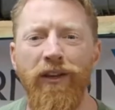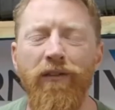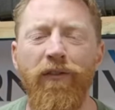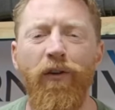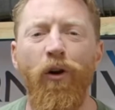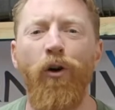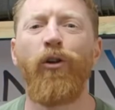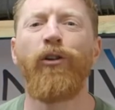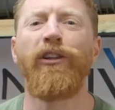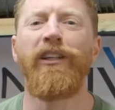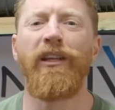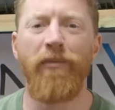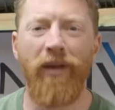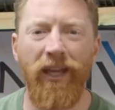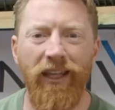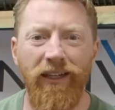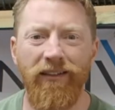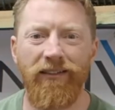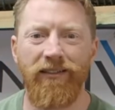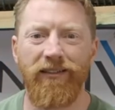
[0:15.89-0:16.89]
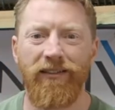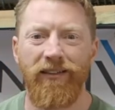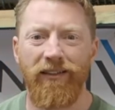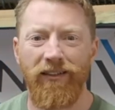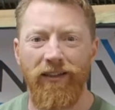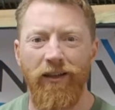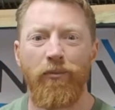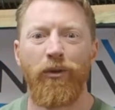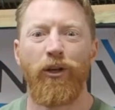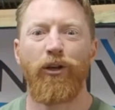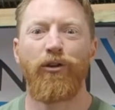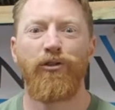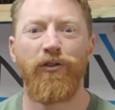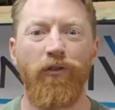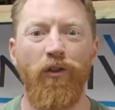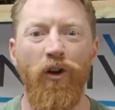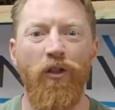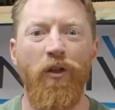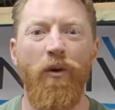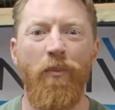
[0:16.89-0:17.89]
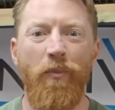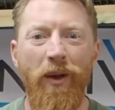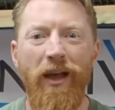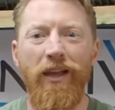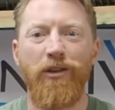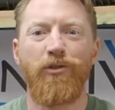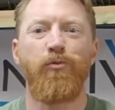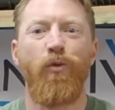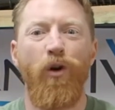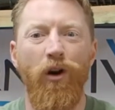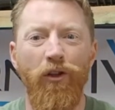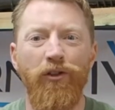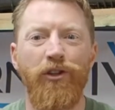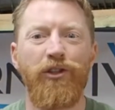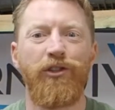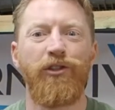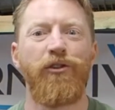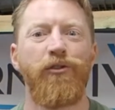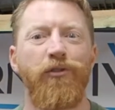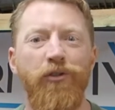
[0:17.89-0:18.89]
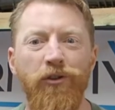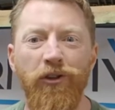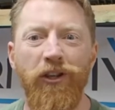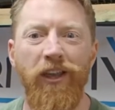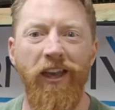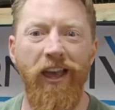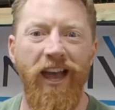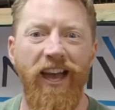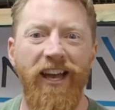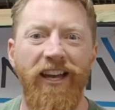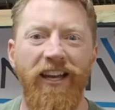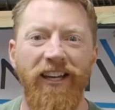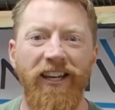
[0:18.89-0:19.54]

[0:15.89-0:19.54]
of all your mates because you've got the best one that you could get.